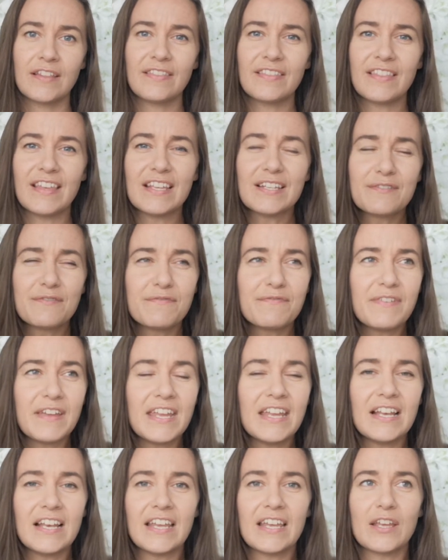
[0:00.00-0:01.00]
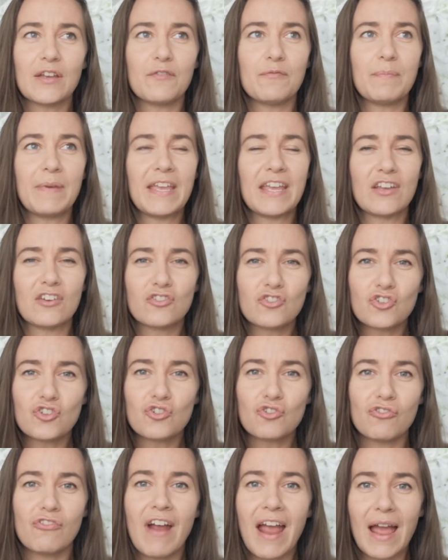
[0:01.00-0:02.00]
this feeling of being
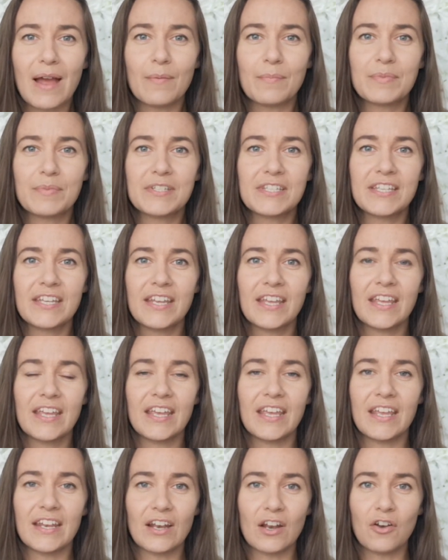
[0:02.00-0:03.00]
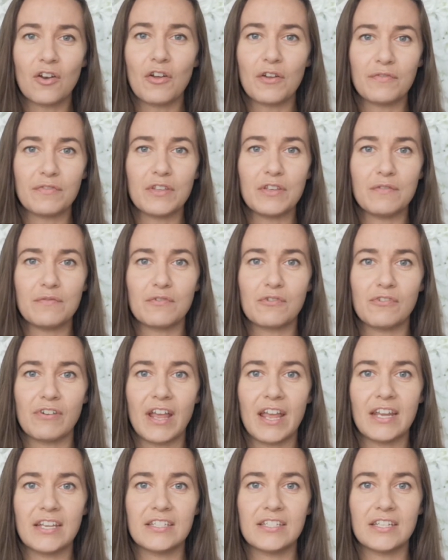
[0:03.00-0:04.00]
trapped in a life that you've
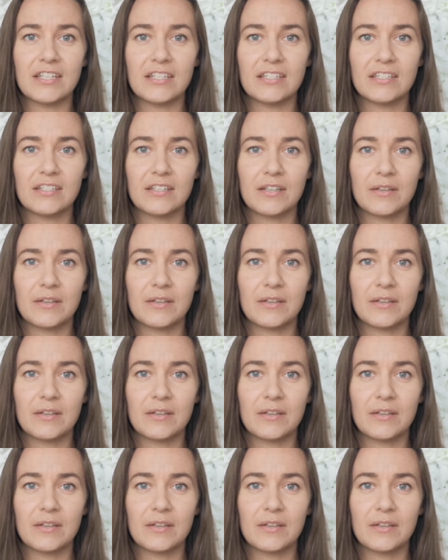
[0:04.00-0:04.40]
created.